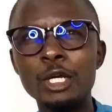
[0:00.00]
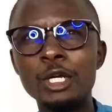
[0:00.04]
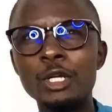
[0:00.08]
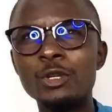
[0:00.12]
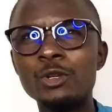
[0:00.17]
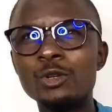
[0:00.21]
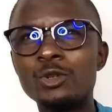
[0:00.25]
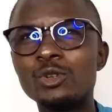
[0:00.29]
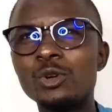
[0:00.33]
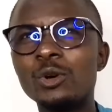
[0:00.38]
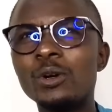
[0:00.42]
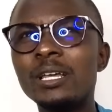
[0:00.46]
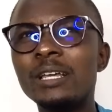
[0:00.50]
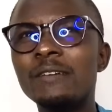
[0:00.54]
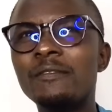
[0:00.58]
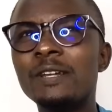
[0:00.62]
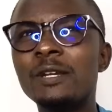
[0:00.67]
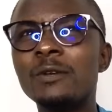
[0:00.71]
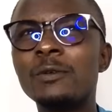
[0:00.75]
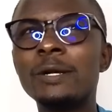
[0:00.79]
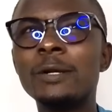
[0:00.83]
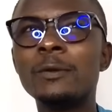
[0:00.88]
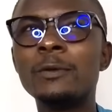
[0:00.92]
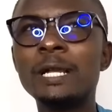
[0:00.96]
You saw
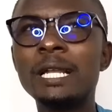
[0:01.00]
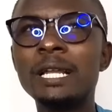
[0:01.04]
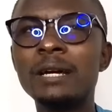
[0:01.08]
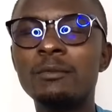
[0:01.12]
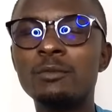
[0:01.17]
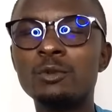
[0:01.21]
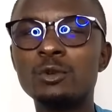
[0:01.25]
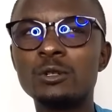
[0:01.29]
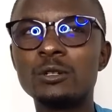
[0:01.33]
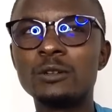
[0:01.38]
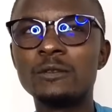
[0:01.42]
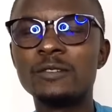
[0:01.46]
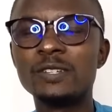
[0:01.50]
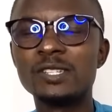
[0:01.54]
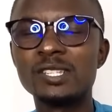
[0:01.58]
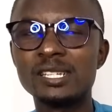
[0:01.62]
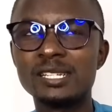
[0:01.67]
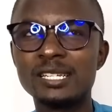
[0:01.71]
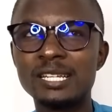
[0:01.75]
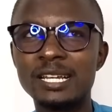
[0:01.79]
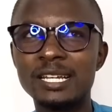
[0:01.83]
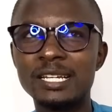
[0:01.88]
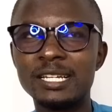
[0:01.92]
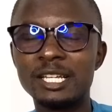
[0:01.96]
even when William Ruto
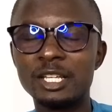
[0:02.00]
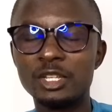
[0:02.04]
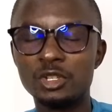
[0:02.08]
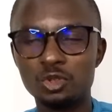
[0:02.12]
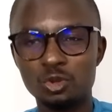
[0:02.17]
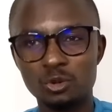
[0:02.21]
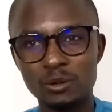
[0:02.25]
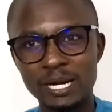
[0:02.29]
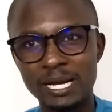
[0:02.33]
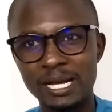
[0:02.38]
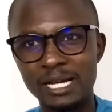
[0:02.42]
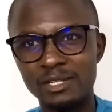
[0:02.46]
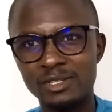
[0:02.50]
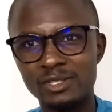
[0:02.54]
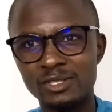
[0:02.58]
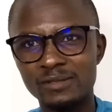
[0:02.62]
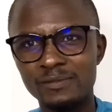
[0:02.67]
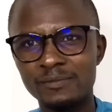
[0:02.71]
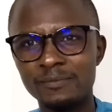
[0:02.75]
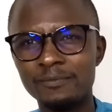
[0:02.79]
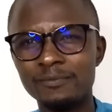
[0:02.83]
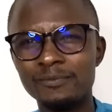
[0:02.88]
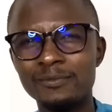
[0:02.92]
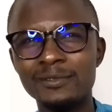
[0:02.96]
visited
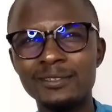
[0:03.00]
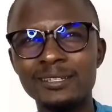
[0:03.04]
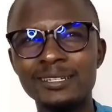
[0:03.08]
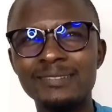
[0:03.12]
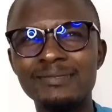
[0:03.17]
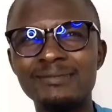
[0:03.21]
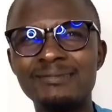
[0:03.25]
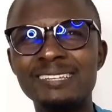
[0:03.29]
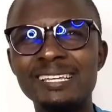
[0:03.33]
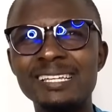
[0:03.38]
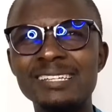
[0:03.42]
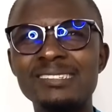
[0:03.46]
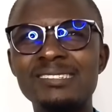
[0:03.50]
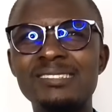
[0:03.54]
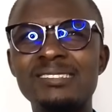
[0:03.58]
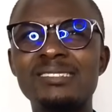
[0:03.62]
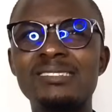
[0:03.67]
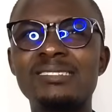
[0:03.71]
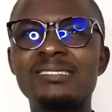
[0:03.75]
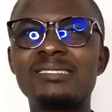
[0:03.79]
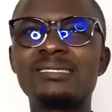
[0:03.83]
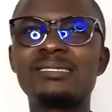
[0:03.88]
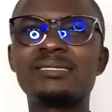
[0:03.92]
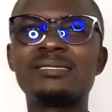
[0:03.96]
US,
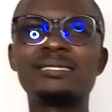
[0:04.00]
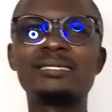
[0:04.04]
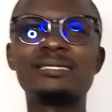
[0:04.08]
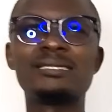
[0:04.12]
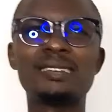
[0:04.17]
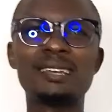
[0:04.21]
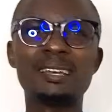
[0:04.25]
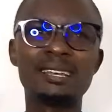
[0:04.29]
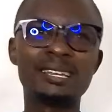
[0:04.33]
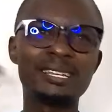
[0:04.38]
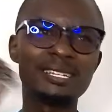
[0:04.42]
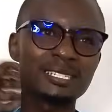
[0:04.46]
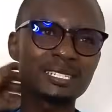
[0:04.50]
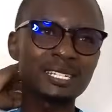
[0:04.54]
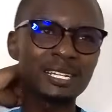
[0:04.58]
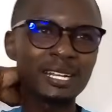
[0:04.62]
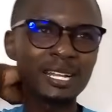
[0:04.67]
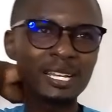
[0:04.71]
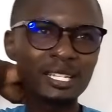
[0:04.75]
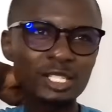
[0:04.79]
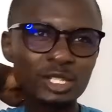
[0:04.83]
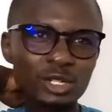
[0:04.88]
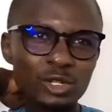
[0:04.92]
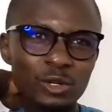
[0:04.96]
this
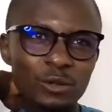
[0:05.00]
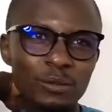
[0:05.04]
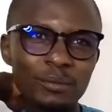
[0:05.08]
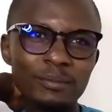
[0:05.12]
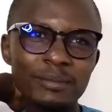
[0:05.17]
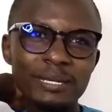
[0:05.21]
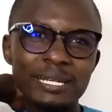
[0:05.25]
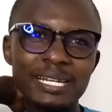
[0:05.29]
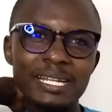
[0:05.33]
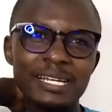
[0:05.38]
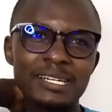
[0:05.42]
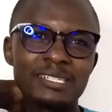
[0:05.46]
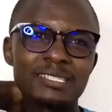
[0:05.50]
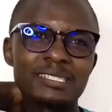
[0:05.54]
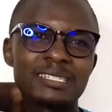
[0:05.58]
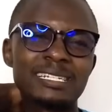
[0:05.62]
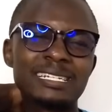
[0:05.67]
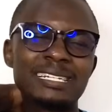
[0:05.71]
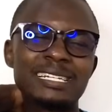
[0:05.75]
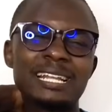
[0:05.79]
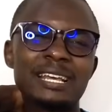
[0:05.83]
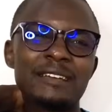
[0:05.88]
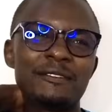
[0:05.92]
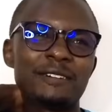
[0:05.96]
international medias
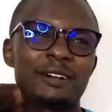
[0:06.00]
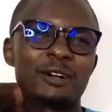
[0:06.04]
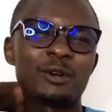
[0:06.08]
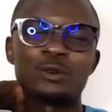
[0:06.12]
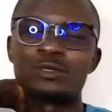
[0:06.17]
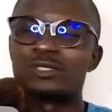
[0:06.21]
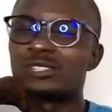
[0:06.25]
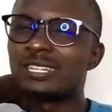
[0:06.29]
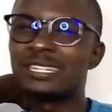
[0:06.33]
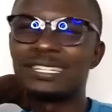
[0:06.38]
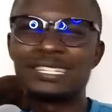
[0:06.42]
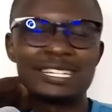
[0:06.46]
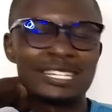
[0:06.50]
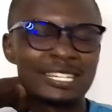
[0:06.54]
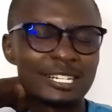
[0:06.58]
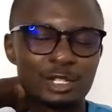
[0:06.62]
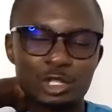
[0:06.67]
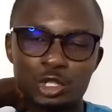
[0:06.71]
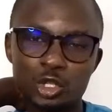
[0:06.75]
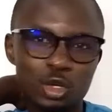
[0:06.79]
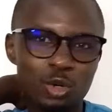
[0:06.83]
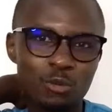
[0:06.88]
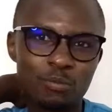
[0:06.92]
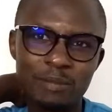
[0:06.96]
never
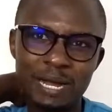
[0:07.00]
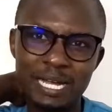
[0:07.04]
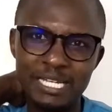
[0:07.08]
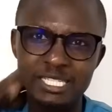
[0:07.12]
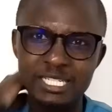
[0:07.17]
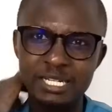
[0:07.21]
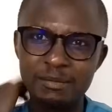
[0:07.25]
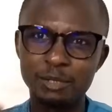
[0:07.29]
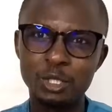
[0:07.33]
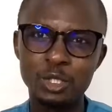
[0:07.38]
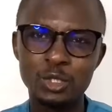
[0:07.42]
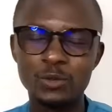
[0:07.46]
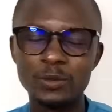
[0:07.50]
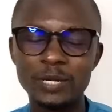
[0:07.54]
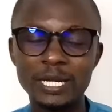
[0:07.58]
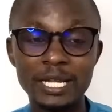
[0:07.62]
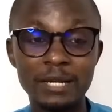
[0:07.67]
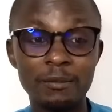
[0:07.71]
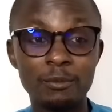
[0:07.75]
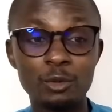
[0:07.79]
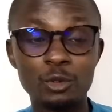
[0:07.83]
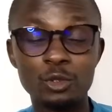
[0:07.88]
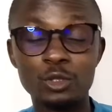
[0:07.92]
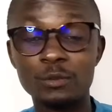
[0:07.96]
concentrated too much about
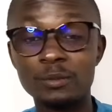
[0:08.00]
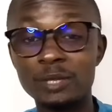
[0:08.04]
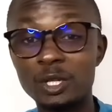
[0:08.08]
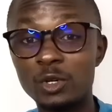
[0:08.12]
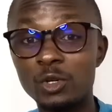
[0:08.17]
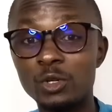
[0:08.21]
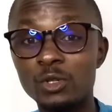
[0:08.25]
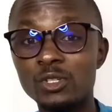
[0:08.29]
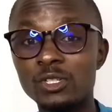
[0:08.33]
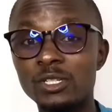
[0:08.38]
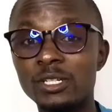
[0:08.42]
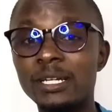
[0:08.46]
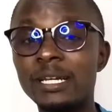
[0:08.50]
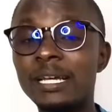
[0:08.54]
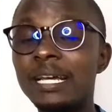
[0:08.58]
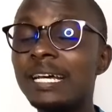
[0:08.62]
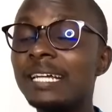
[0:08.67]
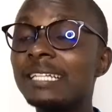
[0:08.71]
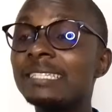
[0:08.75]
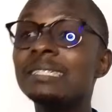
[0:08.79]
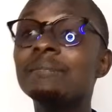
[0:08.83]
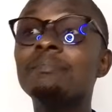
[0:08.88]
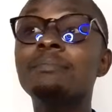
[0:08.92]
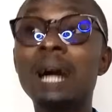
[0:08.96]
William Ruto because
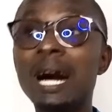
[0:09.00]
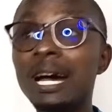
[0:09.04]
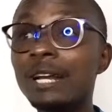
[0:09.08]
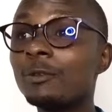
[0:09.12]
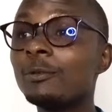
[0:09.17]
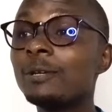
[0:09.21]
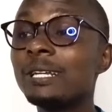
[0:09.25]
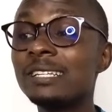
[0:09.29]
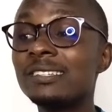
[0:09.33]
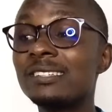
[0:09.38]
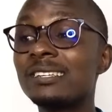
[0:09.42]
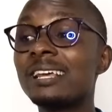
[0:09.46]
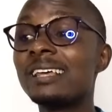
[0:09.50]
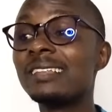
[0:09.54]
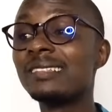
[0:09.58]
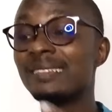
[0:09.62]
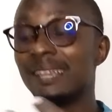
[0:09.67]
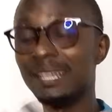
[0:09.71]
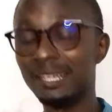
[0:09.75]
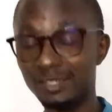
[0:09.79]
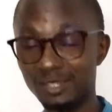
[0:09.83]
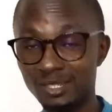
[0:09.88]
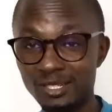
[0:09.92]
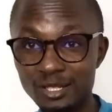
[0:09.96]
the man will say
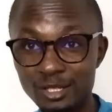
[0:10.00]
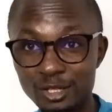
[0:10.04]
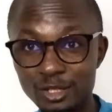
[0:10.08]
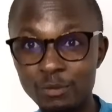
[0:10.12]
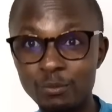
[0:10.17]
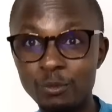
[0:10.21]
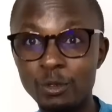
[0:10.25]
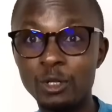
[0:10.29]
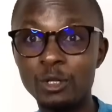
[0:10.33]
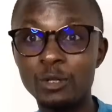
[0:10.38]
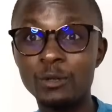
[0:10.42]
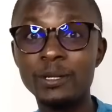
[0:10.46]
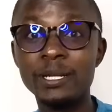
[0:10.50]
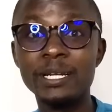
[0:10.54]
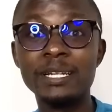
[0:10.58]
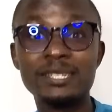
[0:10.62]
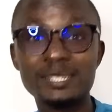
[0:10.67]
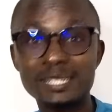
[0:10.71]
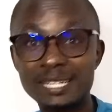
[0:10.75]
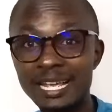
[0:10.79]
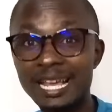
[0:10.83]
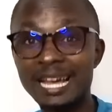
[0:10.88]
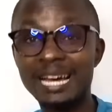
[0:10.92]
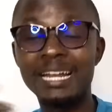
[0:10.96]
this, tomorrow will
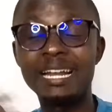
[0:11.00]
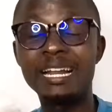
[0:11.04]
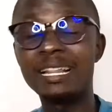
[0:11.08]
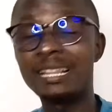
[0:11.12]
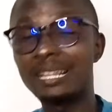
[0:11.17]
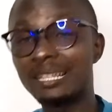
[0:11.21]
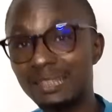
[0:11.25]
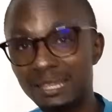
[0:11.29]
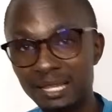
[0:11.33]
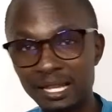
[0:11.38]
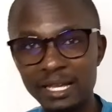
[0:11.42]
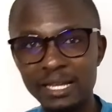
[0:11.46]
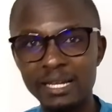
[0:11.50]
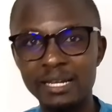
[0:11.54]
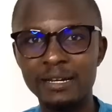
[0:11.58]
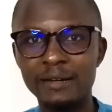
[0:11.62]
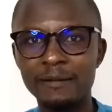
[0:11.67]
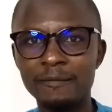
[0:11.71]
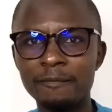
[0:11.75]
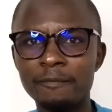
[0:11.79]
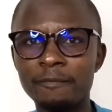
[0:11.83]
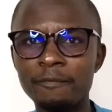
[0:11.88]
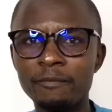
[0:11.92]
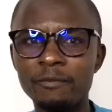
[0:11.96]
say another thing
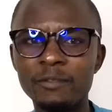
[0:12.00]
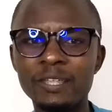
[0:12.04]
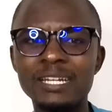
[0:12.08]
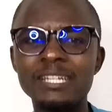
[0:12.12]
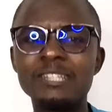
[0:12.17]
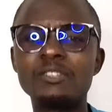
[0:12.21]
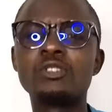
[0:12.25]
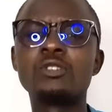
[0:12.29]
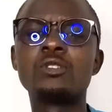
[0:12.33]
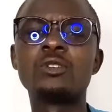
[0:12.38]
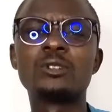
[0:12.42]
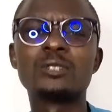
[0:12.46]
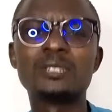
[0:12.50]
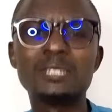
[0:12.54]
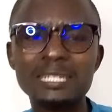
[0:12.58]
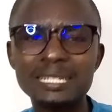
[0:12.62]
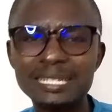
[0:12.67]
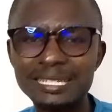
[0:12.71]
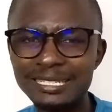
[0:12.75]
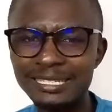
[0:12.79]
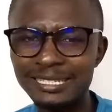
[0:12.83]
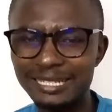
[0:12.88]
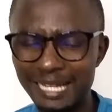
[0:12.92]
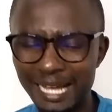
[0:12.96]
that is not
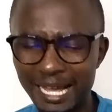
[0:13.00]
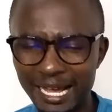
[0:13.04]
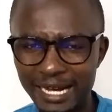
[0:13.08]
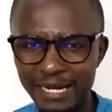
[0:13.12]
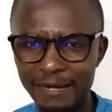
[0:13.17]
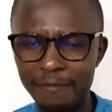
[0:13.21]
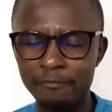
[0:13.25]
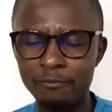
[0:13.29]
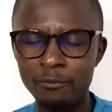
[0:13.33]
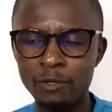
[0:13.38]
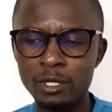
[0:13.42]
there.